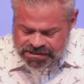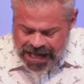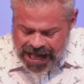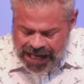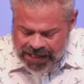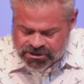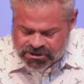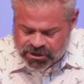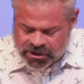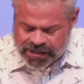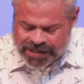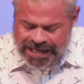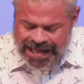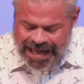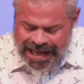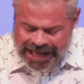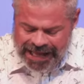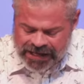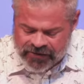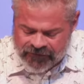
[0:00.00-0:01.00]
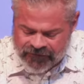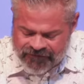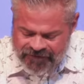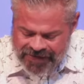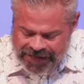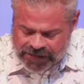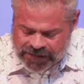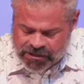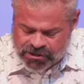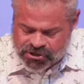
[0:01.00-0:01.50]
doctrine and
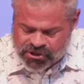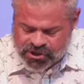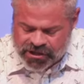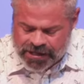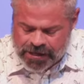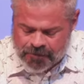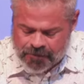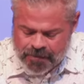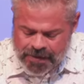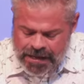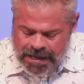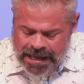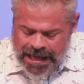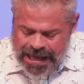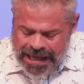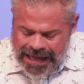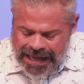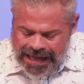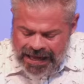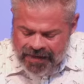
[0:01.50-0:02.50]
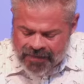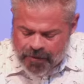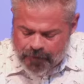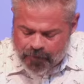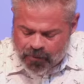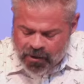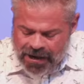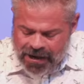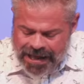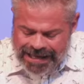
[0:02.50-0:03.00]
fellowship, in the
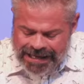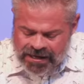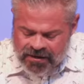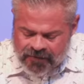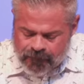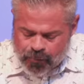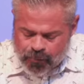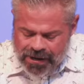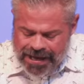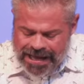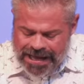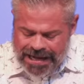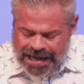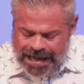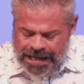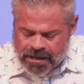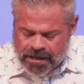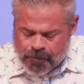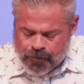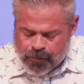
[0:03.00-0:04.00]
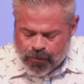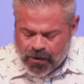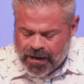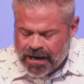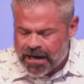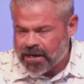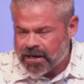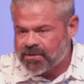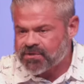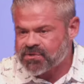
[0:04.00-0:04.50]
breaking of bread and in
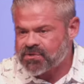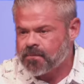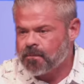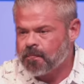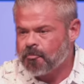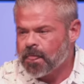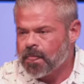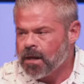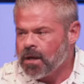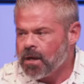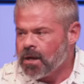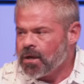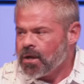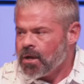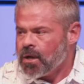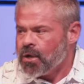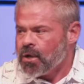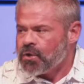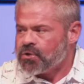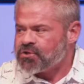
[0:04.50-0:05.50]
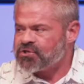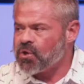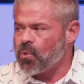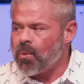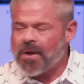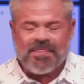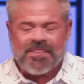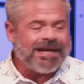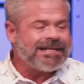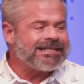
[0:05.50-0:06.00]
prayers. So,
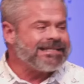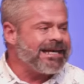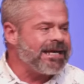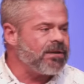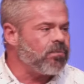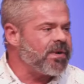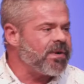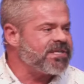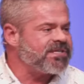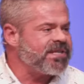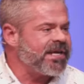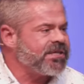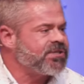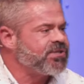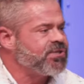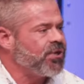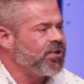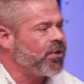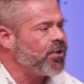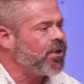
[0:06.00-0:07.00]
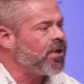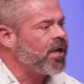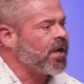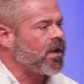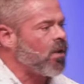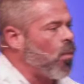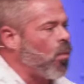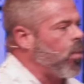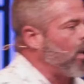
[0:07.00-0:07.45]
what they did was they took